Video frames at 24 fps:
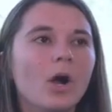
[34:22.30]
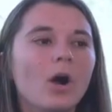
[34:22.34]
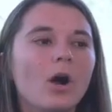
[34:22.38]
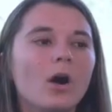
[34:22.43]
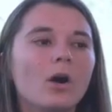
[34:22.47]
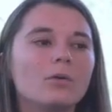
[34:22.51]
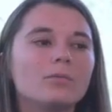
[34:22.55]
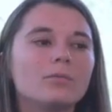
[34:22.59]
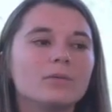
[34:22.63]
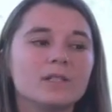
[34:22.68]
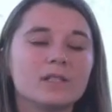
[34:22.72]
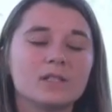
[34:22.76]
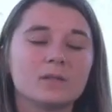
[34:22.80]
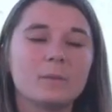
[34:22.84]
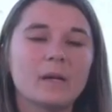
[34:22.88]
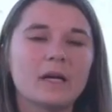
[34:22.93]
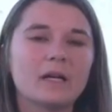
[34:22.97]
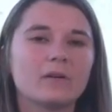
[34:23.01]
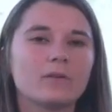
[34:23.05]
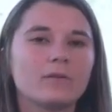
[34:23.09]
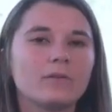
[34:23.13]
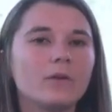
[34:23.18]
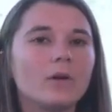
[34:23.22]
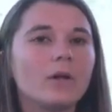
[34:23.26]
are
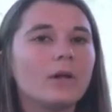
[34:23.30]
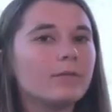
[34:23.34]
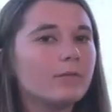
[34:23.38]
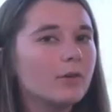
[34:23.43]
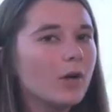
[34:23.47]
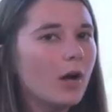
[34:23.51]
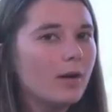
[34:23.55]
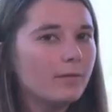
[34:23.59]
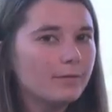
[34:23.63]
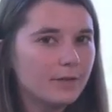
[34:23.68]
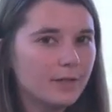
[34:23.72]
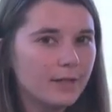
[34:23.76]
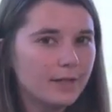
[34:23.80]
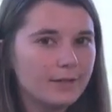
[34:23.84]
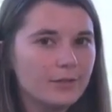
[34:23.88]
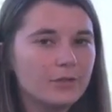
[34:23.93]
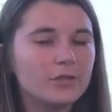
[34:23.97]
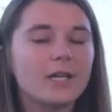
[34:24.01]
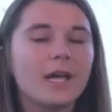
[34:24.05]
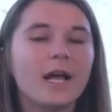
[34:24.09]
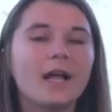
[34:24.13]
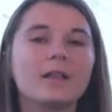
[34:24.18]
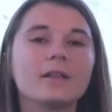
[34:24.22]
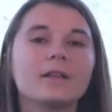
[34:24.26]
respectful of
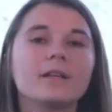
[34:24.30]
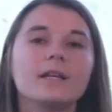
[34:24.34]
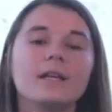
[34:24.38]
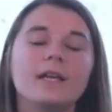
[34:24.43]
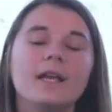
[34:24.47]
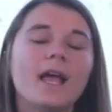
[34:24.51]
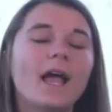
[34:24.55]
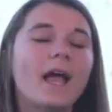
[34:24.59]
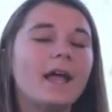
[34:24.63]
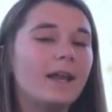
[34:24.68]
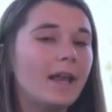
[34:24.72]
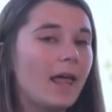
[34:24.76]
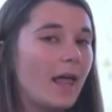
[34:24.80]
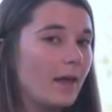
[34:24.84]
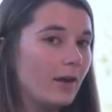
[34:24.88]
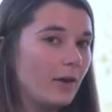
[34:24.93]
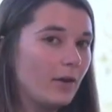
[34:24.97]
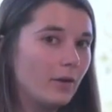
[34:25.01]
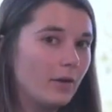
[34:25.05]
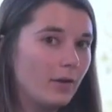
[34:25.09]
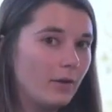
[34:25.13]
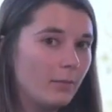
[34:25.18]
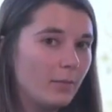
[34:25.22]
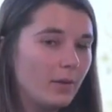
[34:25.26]
confidentiality and
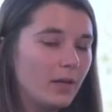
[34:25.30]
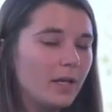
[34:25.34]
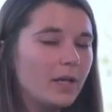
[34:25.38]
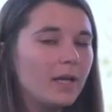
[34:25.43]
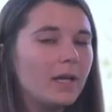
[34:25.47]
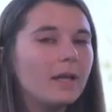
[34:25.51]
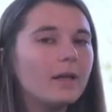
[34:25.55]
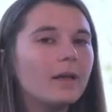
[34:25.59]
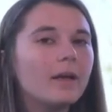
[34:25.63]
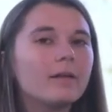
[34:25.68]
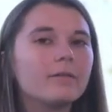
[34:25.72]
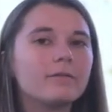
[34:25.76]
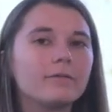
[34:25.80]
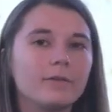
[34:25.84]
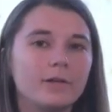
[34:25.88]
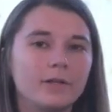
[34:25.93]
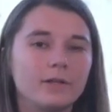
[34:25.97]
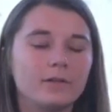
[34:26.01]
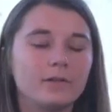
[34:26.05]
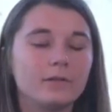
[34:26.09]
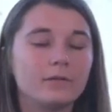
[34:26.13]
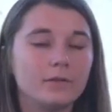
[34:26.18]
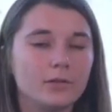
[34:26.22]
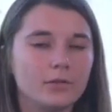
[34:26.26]
anonymity of
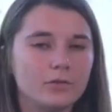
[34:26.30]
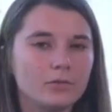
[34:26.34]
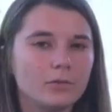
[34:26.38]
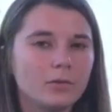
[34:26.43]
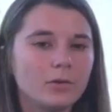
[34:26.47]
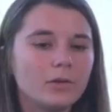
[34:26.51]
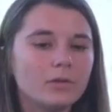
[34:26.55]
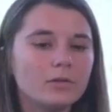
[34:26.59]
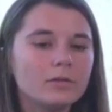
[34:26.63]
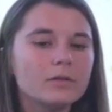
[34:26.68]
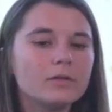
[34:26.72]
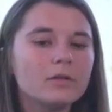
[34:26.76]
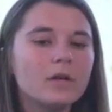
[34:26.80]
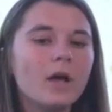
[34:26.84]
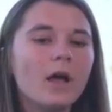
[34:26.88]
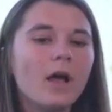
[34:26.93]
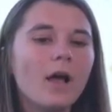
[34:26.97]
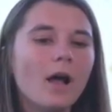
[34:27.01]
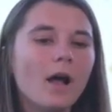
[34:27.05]
individuals,